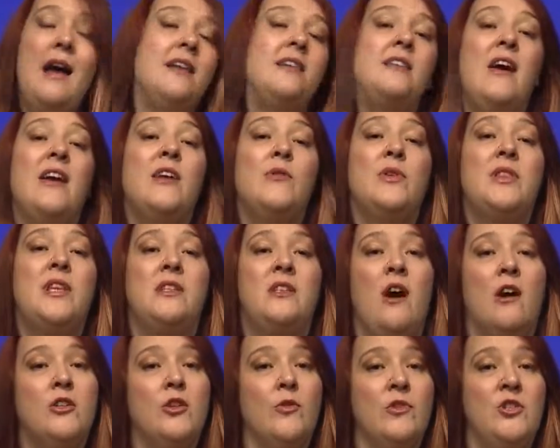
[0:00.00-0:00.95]
Dining with the
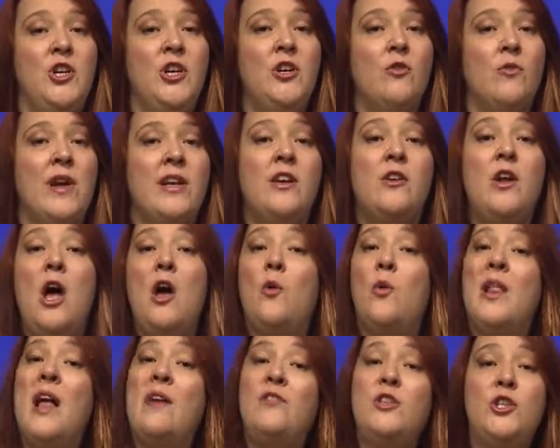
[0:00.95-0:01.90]
Doctor Regenerated
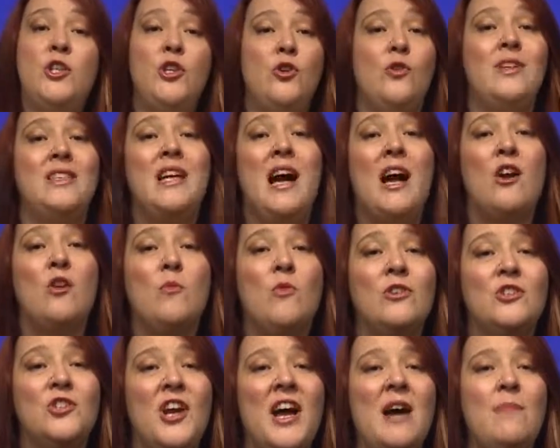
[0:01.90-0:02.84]
will have 2 entire more
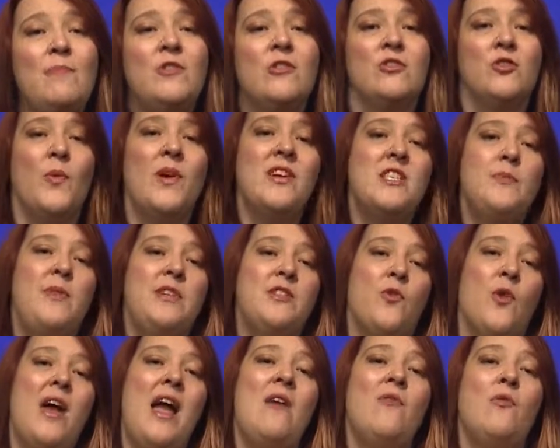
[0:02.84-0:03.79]
chapters, recipes
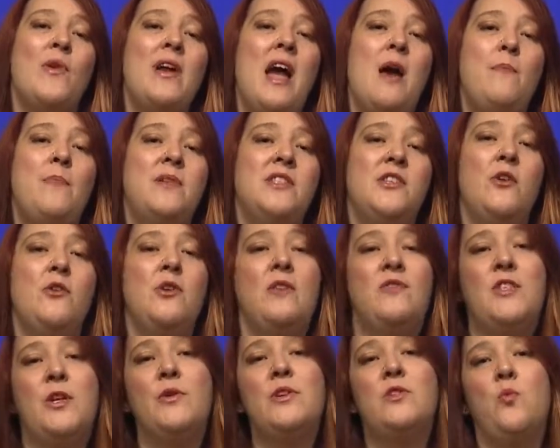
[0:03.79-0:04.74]
for every episode
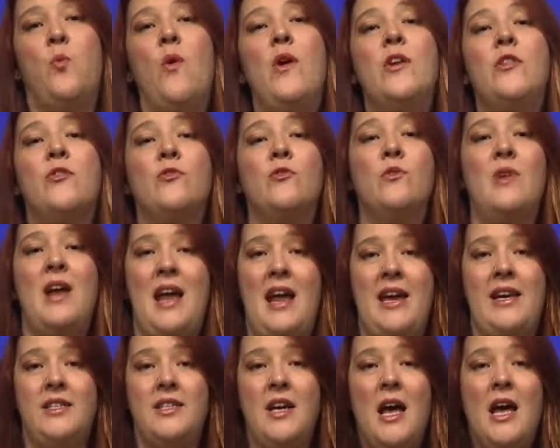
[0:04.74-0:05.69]
of series 1 through
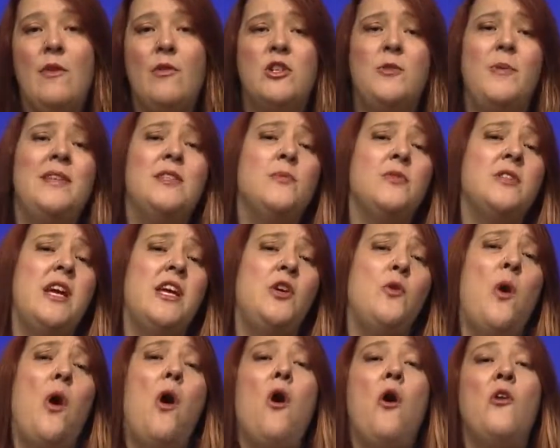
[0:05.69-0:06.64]
8, which means we'll take
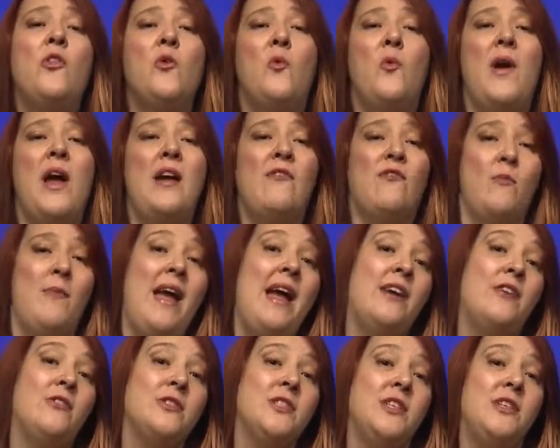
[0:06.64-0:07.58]
you all the way from
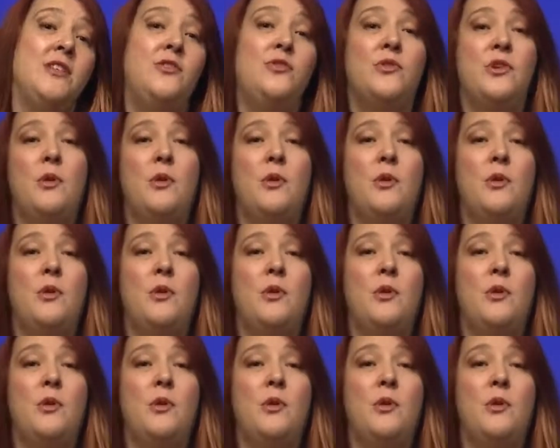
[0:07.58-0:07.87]
Eccleston to